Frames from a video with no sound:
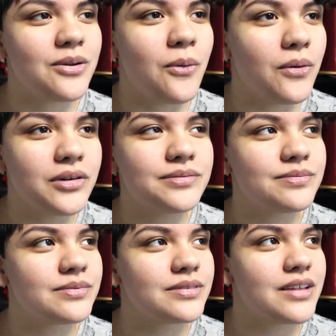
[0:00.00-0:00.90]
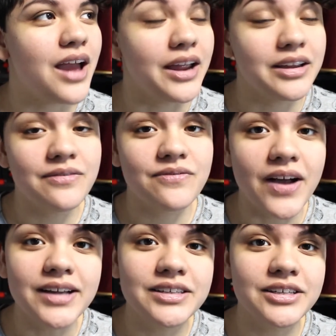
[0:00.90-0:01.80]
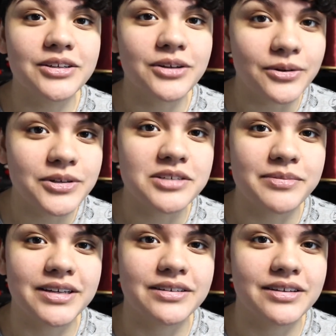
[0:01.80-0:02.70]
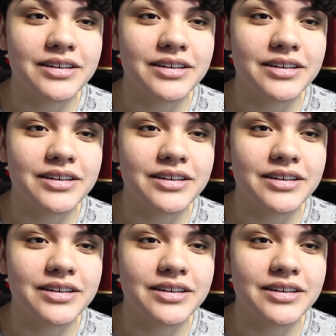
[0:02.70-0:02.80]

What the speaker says: Or I can find encouragement